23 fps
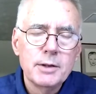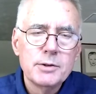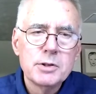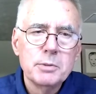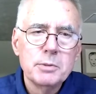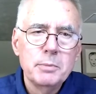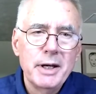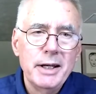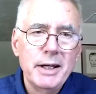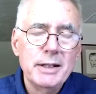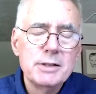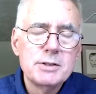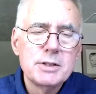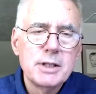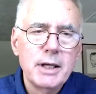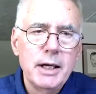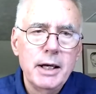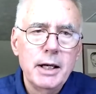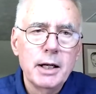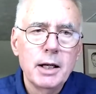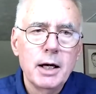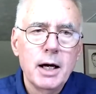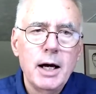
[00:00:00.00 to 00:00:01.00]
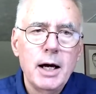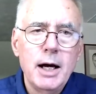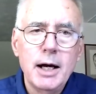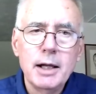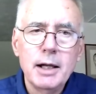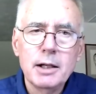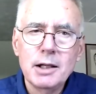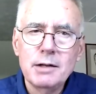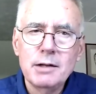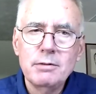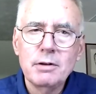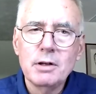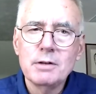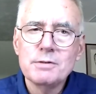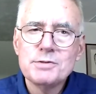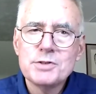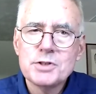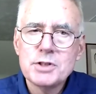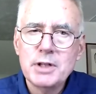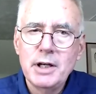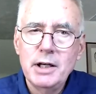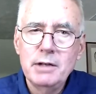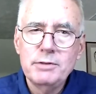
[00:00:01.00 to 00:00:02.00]
to maintain a high level of
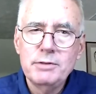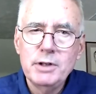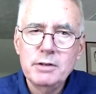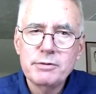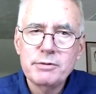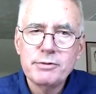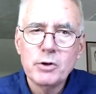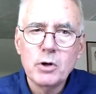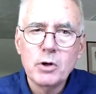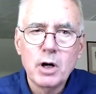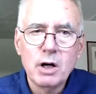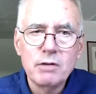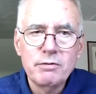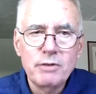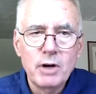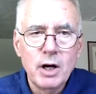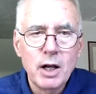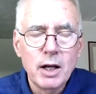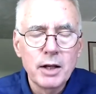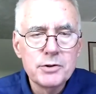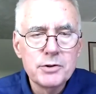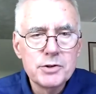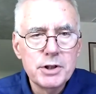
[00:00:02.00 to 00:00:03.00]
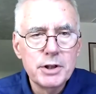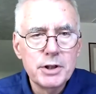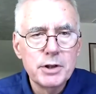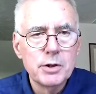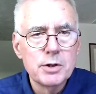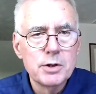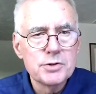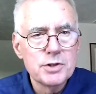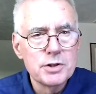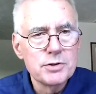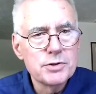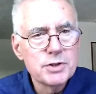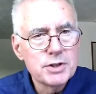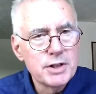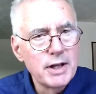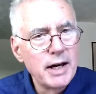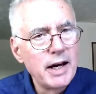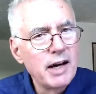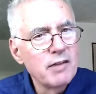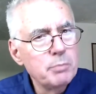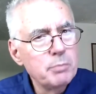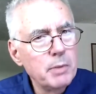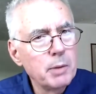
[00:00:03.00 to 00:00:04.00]
safety for our volunteers and
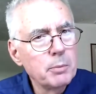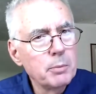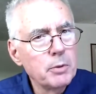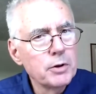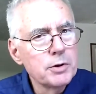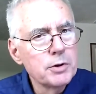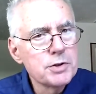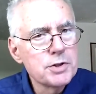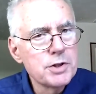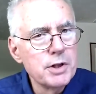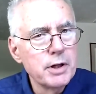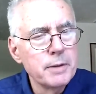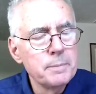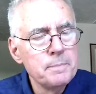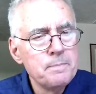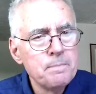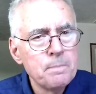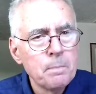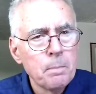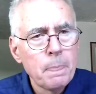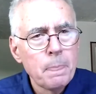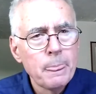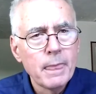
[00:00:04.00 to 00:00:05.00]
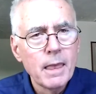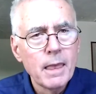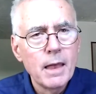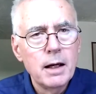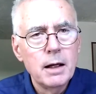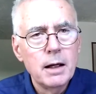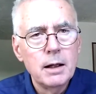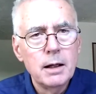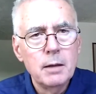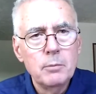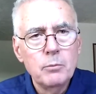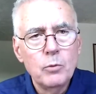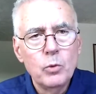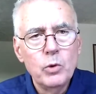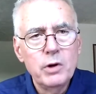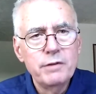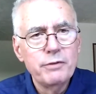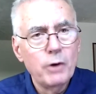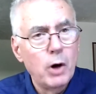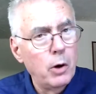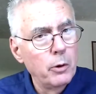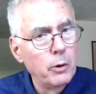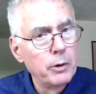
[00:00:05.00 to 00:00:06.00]
staff members that
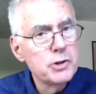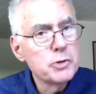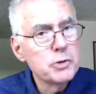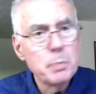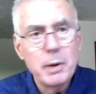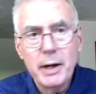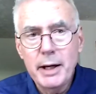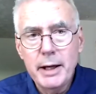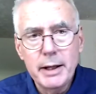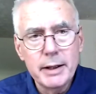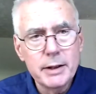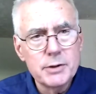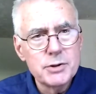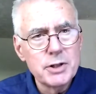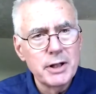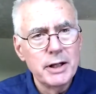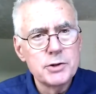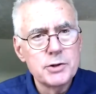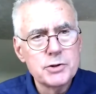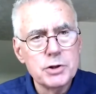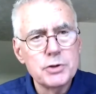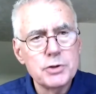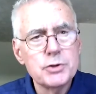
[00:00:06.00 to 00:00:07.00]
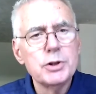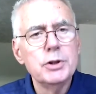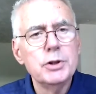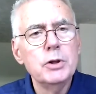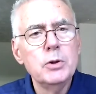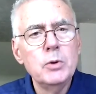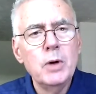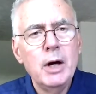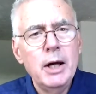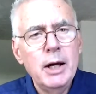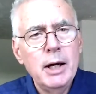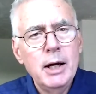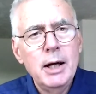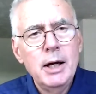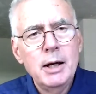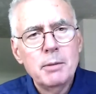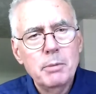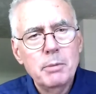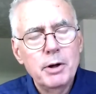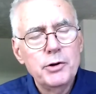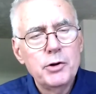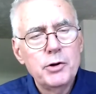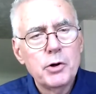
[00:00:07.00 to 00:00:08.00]
we've always paid attention to,
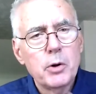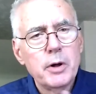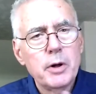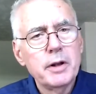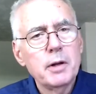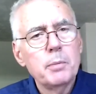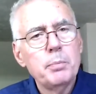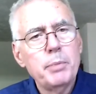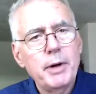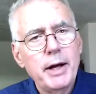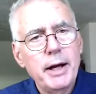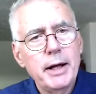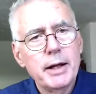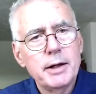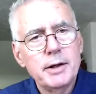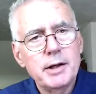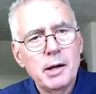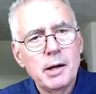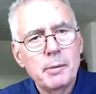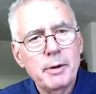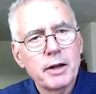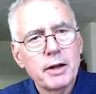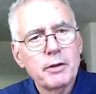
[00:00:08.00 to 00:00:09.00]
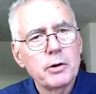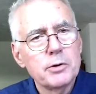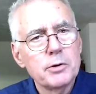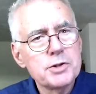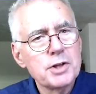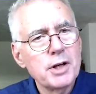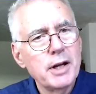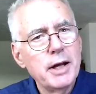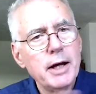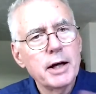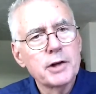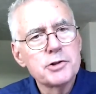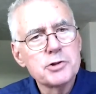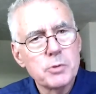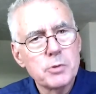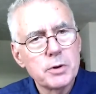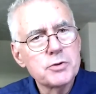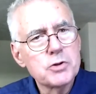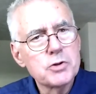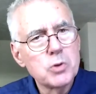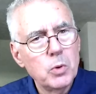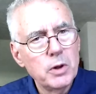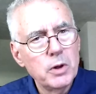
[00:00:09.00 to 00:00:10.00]
but during the pandemic, there's an
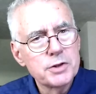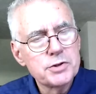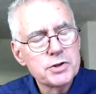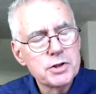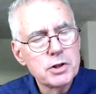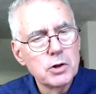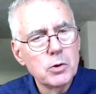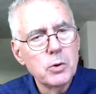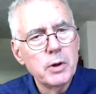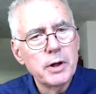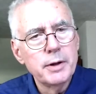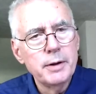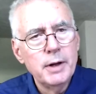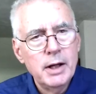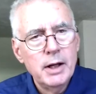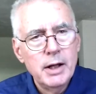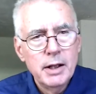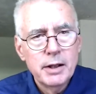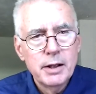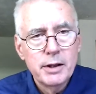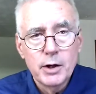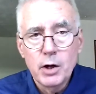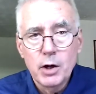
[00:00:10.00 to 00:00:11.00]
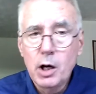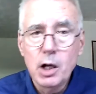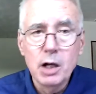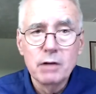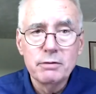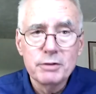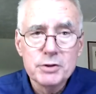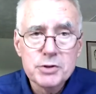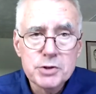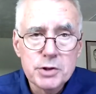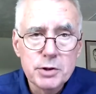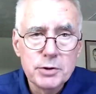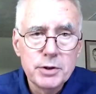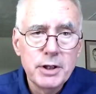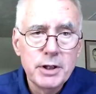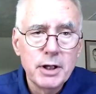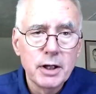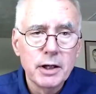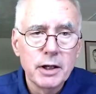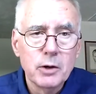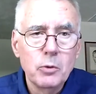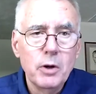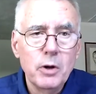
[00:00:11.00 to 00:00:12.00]
extra twist to it that all of us are
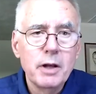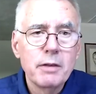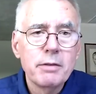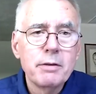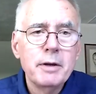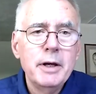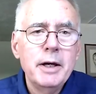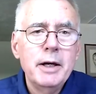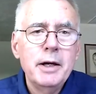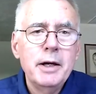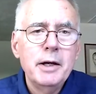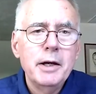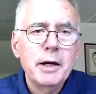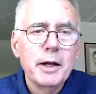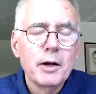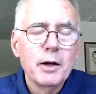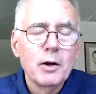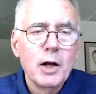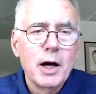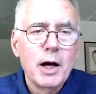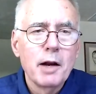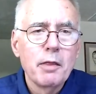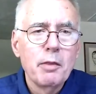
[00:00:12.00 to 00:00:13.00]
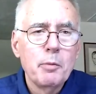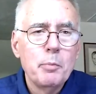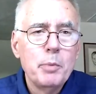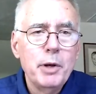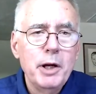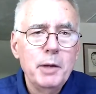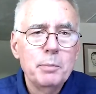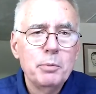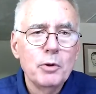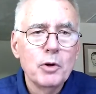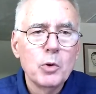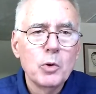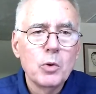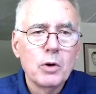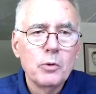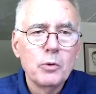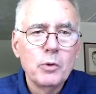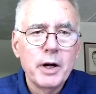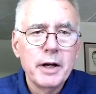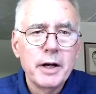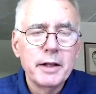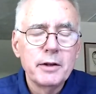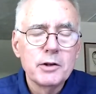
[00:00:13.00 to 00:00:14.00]
dealing with. And a lot of the people who are
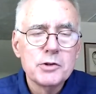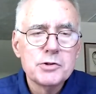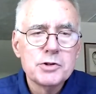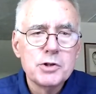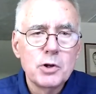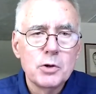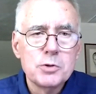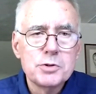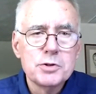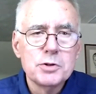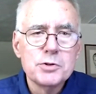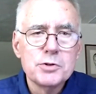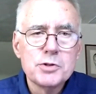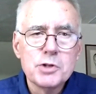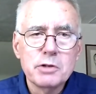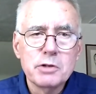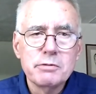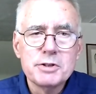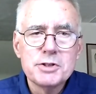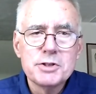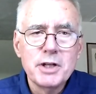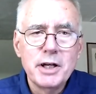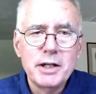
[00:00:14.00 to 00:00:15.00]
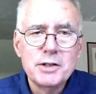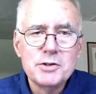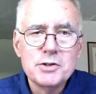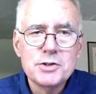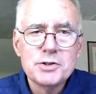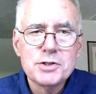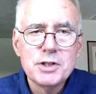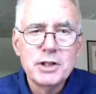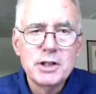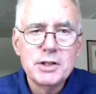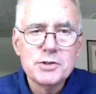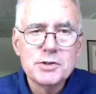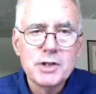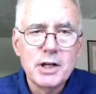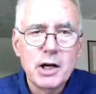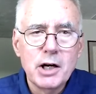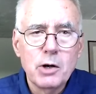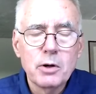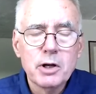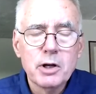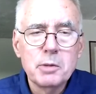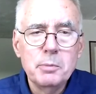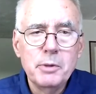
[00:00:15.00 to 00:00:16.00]
running the social service agencies in
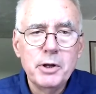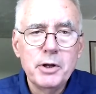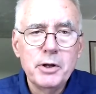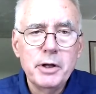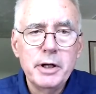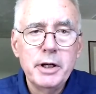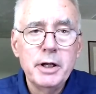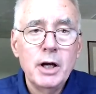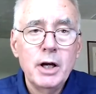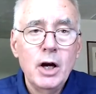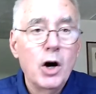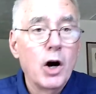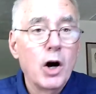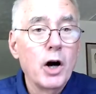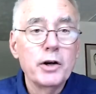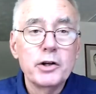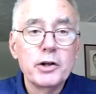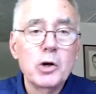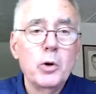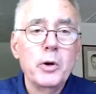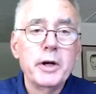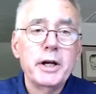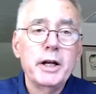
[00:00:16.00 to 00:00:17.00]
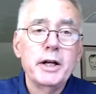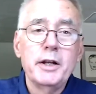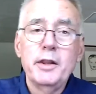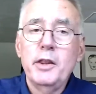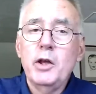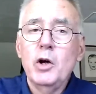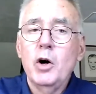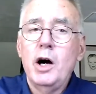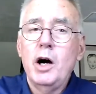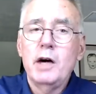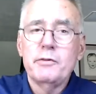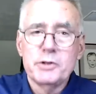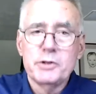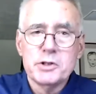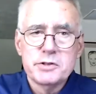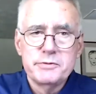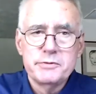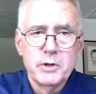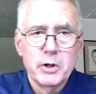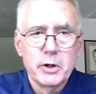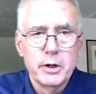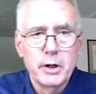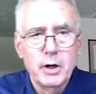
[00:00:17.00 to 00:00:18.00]
our community aren't going into the office
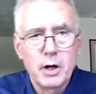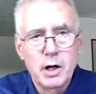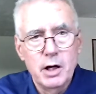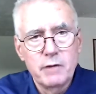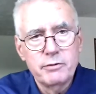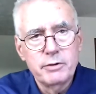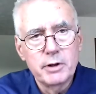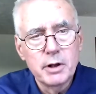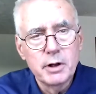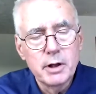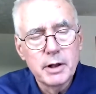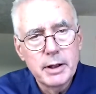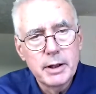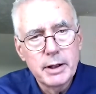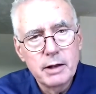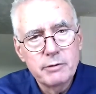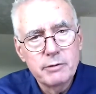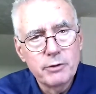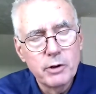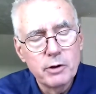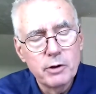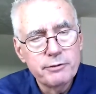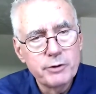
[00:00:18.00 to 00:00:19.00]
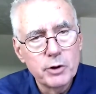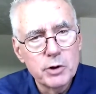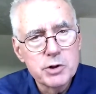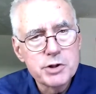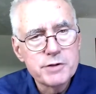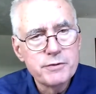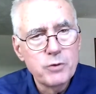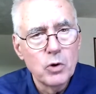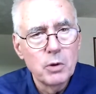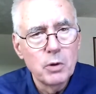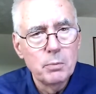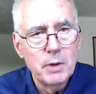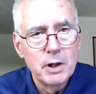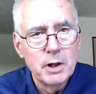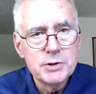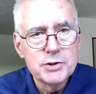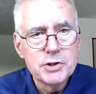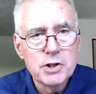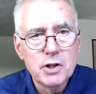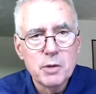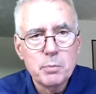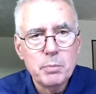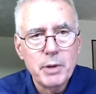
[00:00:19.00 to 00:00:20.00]
very often. For the first 4
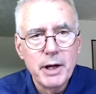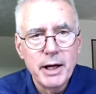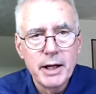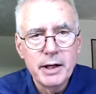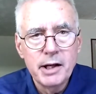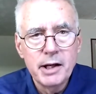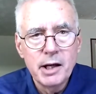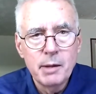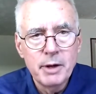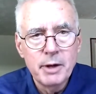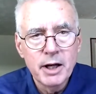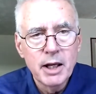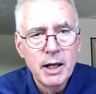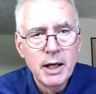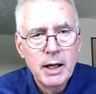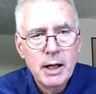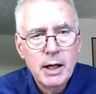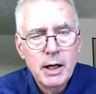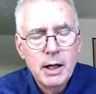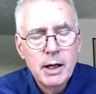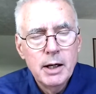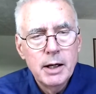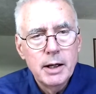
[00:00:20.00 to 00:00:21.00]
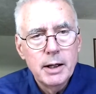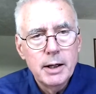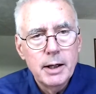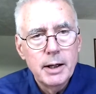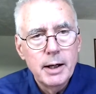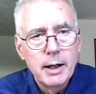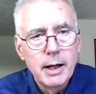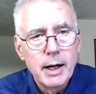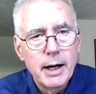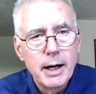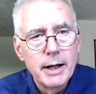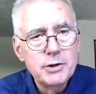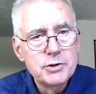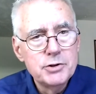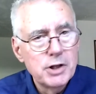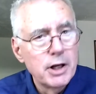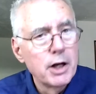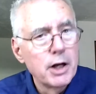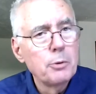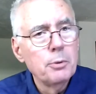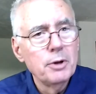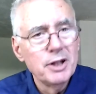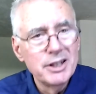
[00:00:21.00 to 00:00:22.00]
months of the pandemic, I
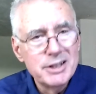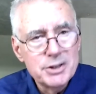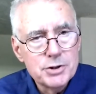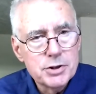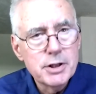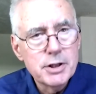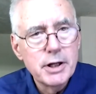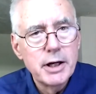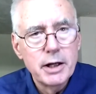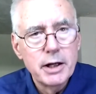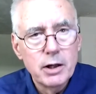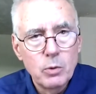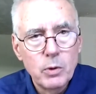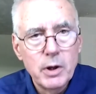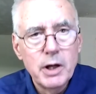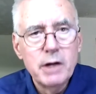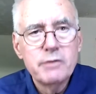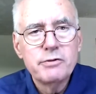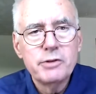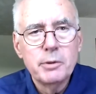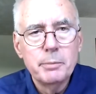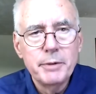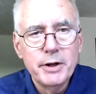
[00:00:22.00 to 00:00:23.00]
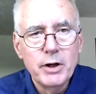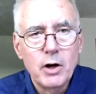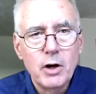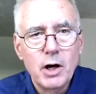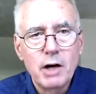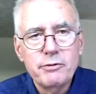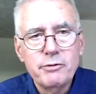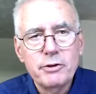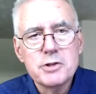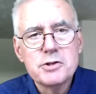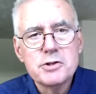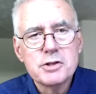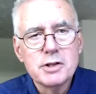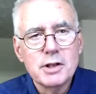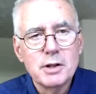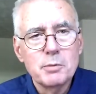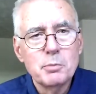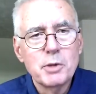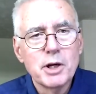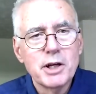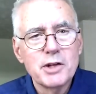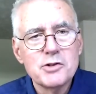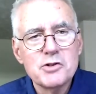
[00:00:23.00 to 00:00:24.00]
generally stayed away from the office
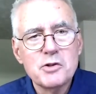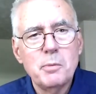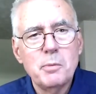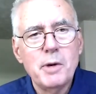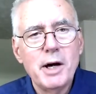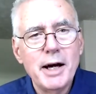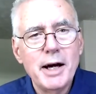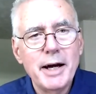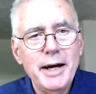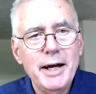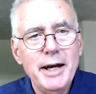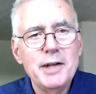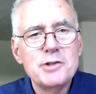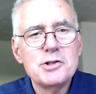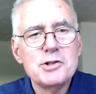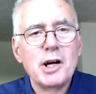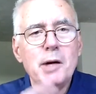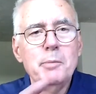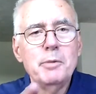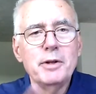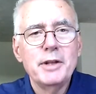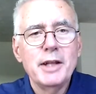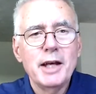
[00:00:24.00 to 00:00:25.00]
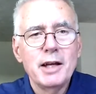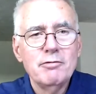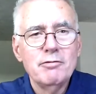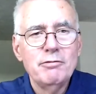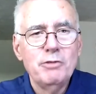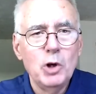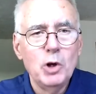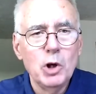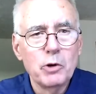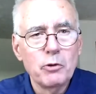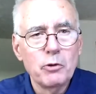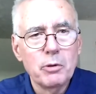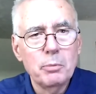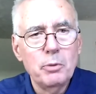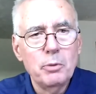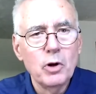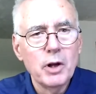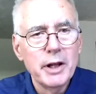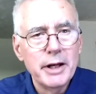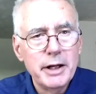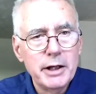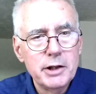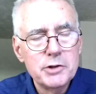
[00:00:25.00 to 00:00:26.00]
because of my age. I'm in that
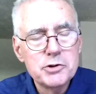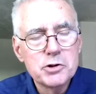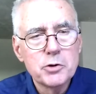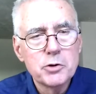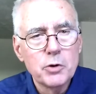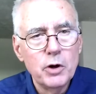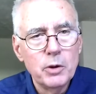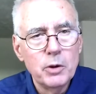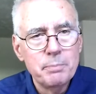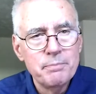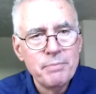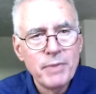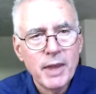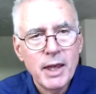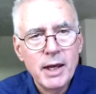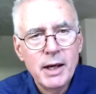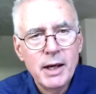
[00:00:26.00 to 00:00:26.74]
vulnerable age group,